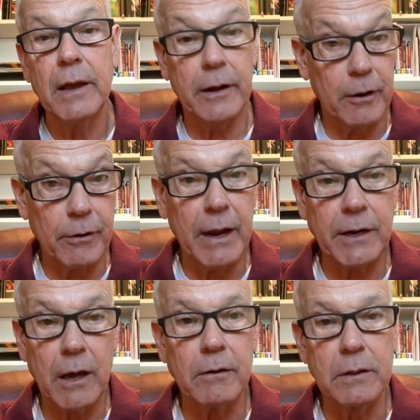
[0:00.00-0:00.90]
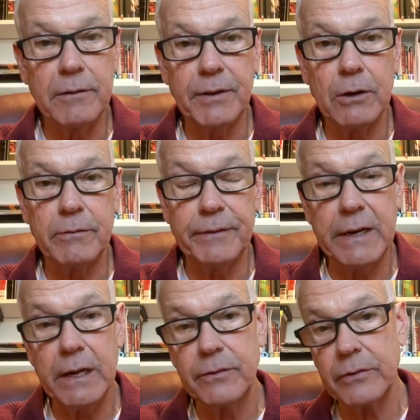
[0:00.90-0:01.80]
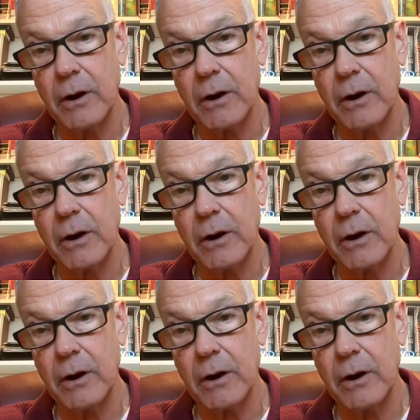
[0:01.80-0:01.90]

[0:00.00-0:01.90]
and our granddaughter live here in Phoenix.